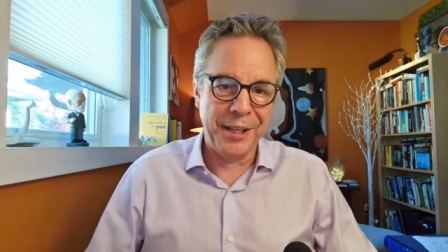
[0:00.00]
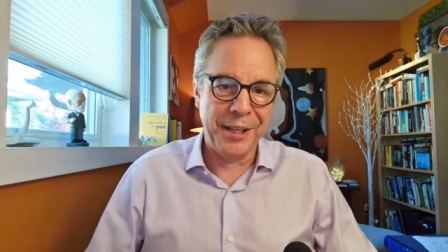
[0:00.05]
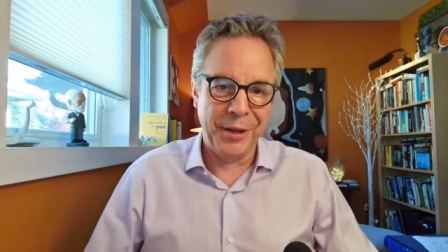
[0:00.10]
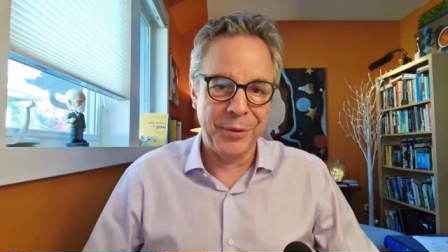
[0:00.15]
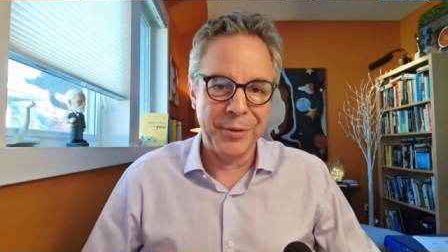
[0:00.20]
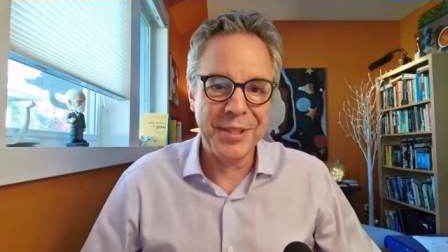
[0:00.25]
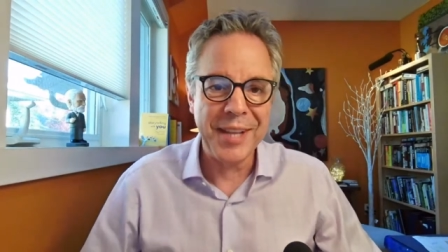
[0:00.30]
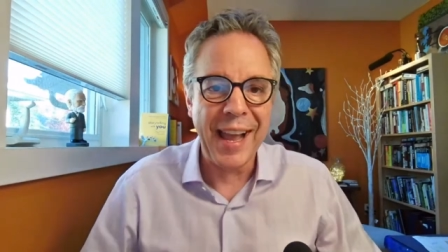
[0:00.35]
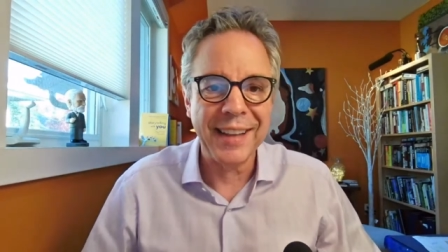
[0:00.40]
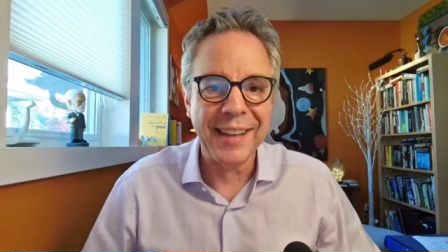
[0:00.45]
you know,
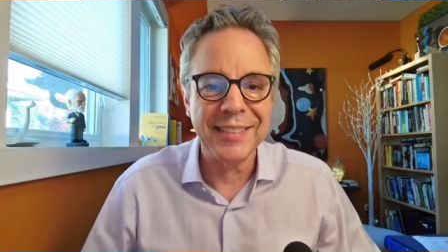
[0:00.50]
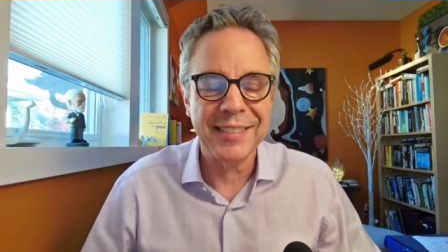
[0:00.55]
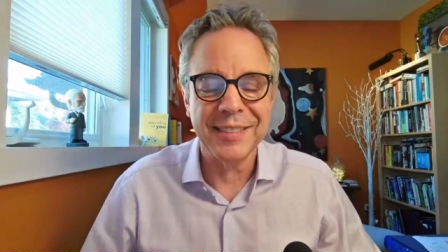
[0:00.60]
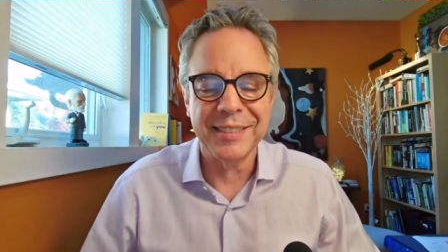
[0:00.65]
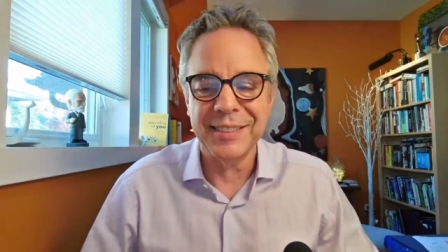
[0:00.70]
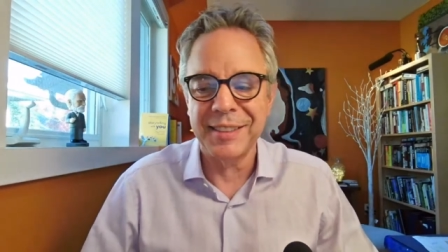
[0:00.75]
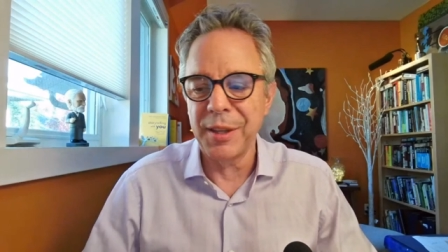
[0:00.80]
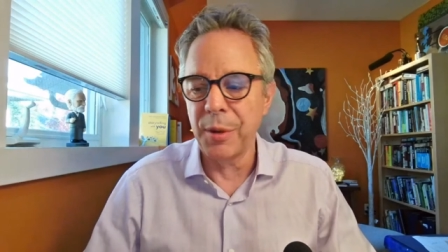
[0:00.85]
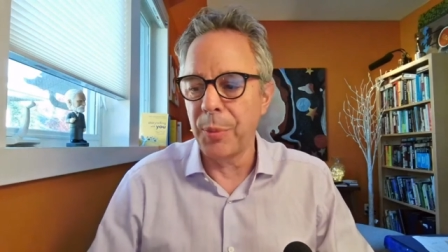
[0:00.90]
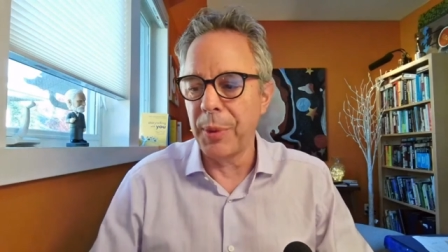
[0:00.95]

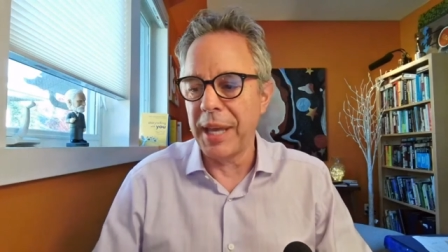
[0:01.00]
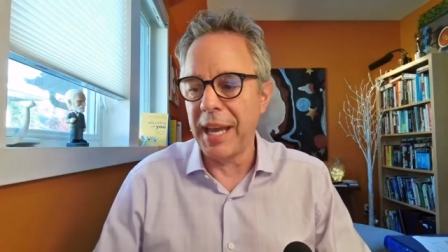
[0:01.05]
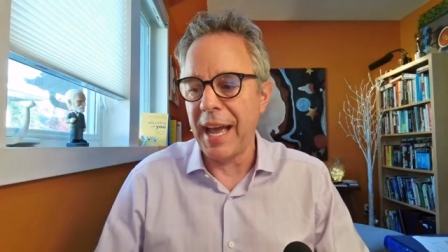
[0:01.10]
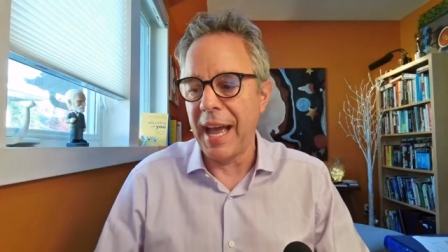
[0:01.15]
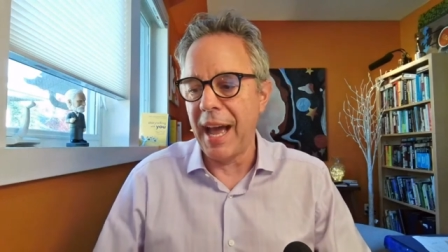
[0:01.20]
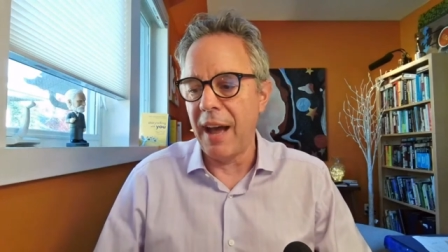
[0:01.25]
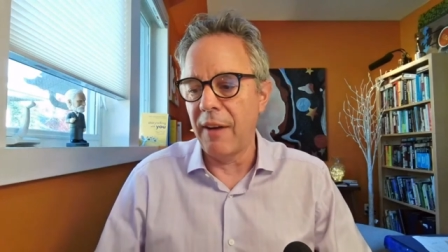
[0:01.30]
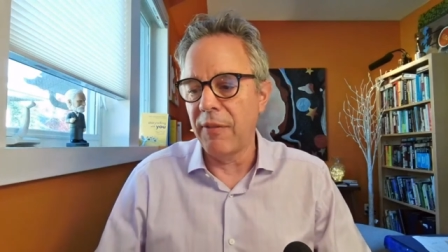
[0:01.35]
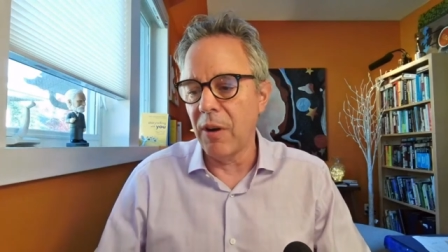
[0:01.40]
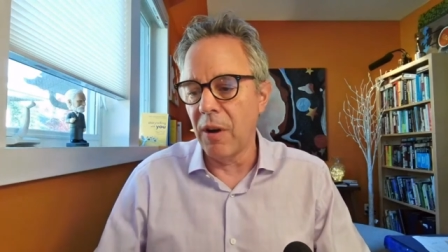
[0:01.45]
texts that we
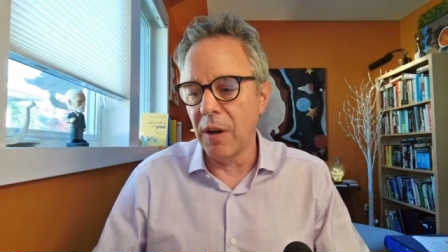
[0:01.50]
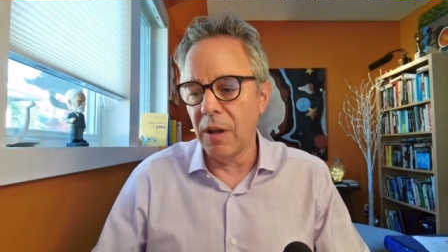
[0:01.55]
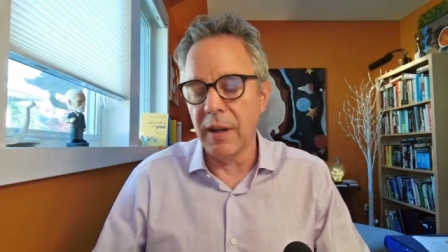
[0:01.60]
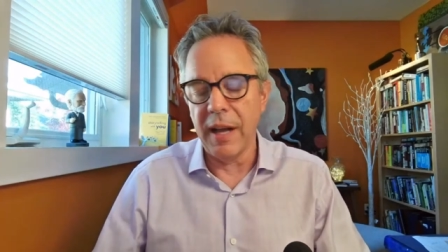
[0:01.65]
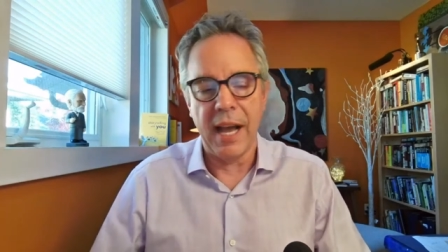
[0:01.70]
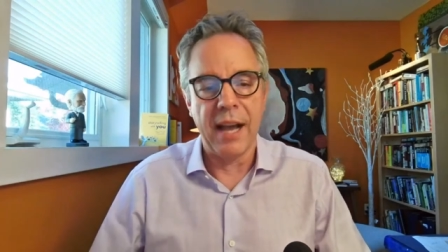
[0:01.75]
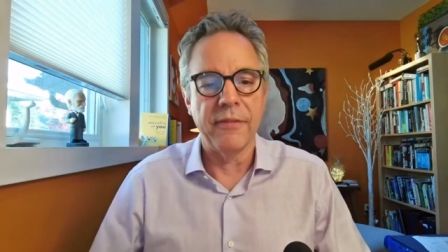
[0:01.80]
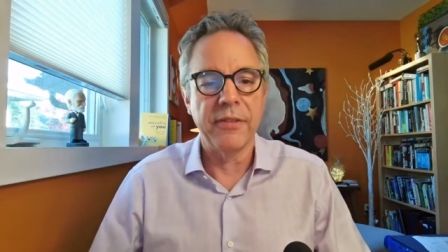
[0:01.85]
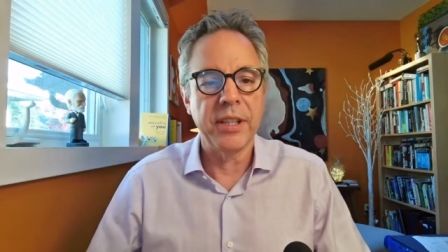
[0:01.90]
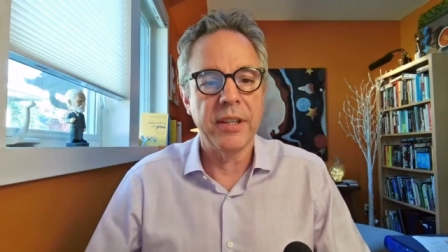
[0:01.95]
have all
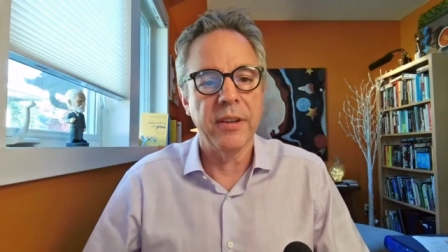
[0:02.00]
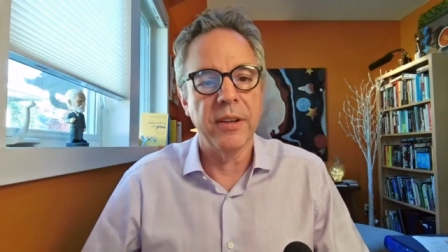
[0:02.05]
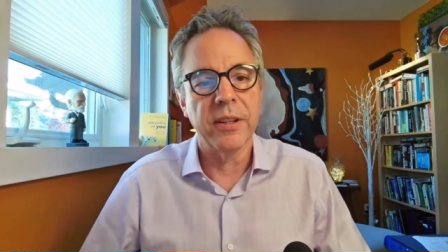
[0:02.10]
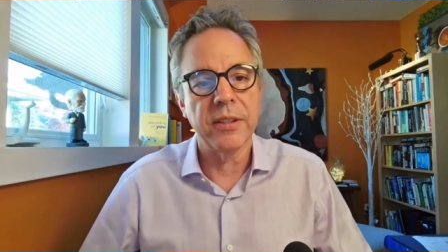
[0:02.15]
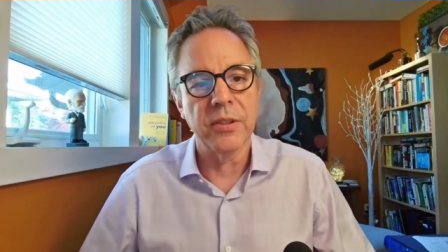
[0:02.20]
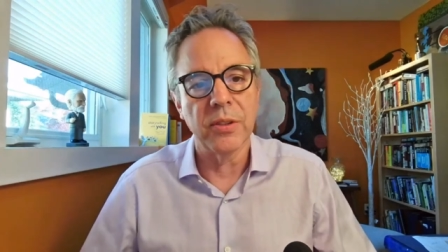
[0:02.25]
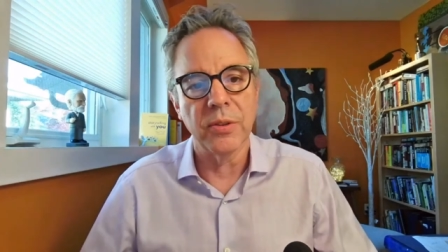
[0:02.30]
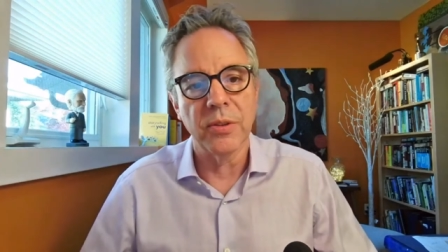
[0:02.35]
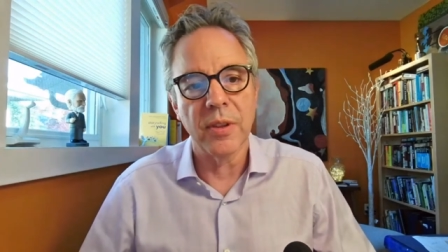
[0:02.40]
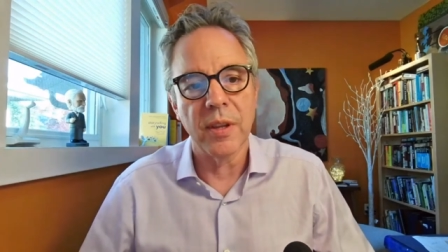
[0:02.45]
have
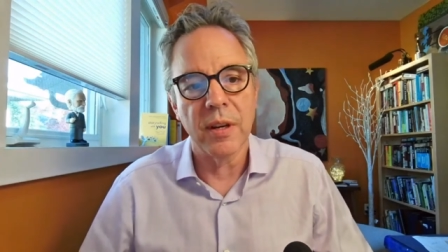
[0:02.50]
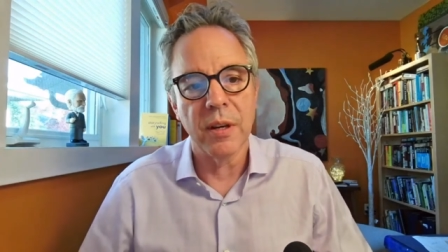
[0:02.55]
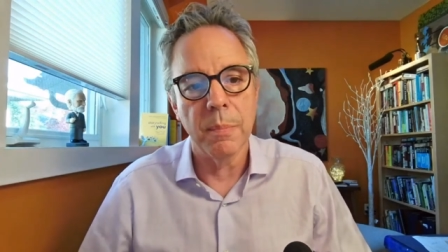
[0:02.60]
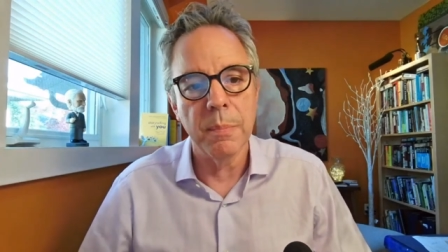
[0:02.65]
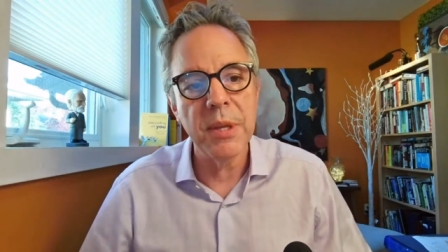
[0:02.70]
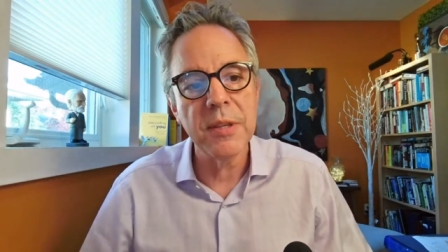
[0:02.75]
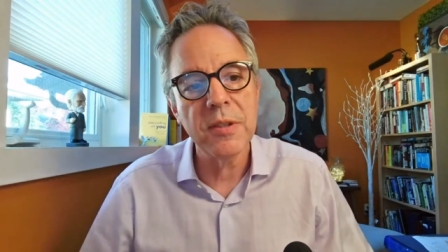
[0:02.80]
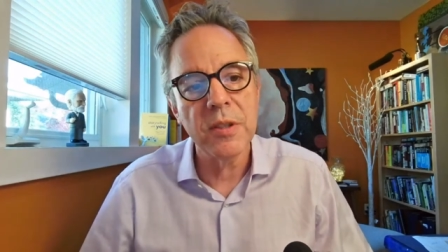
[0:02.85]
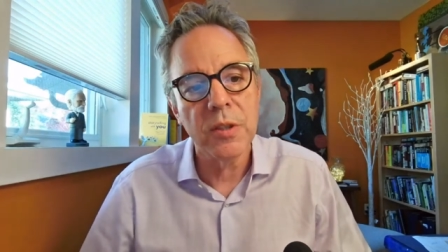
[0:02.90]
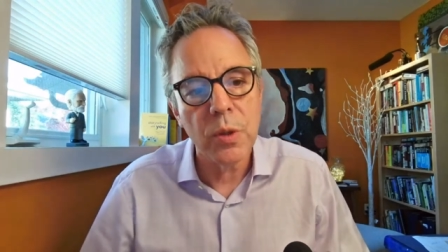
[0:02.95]
characters that are
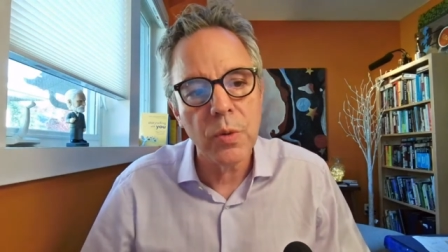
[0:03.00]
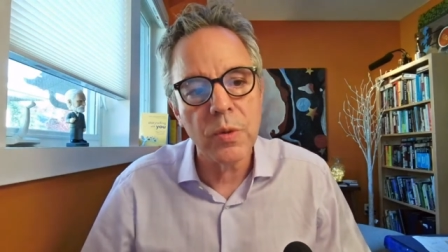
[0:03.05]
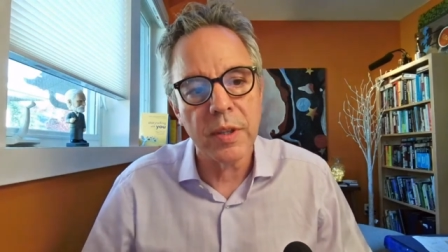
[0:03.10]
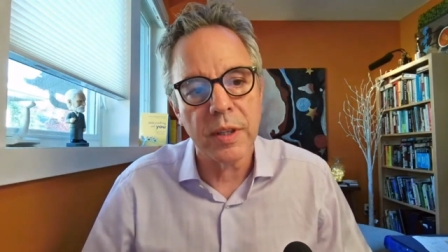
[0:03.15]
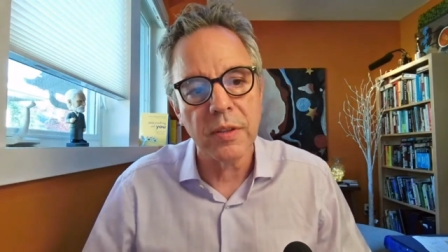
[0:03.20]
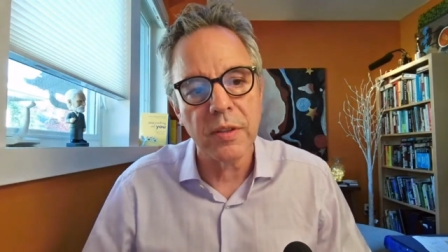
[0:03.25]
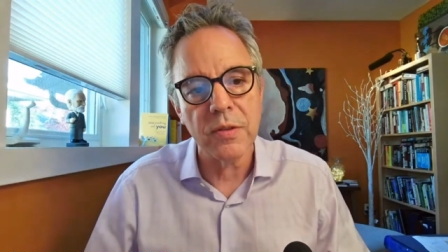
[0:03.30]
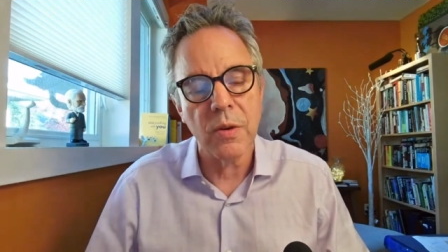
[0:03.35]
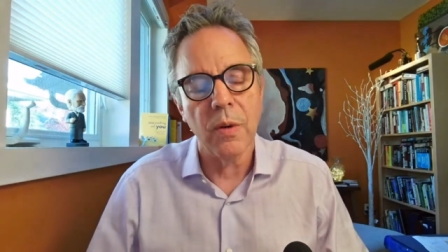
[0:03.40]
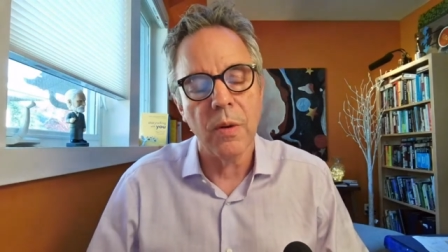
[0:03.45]

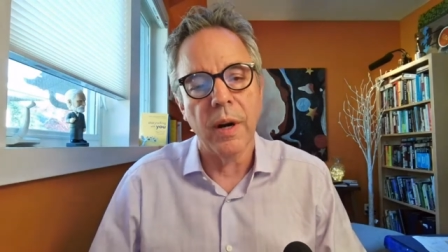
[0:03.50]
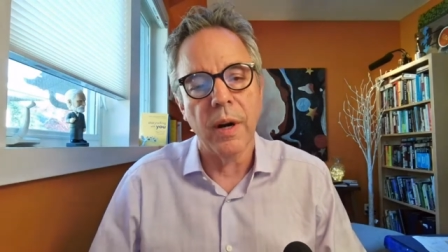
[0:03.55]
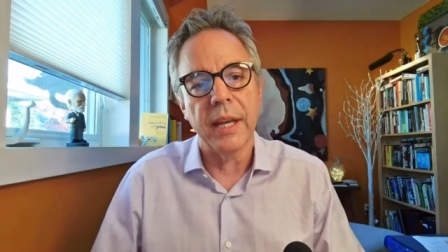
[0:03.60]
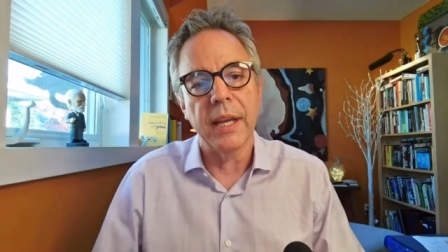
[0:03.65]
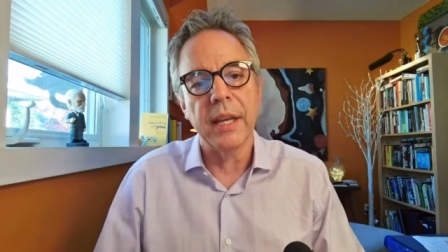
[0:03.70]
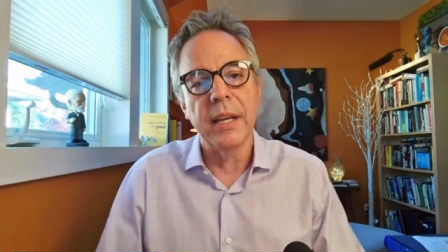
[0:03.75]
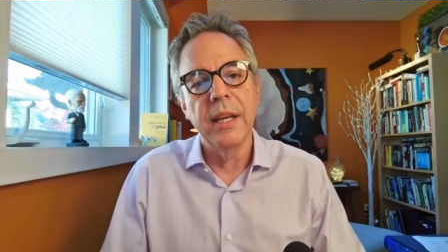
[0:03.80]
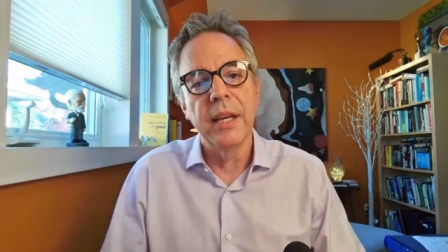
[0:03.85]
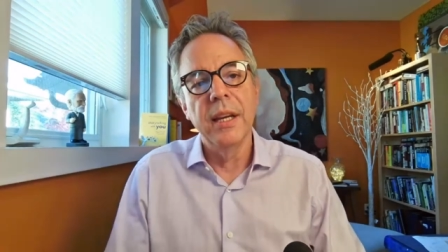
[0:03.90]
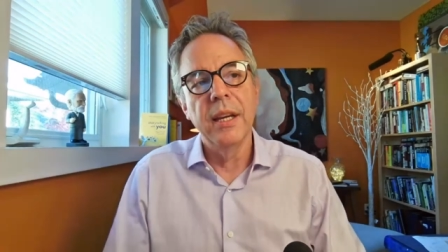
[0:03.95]
misusing story.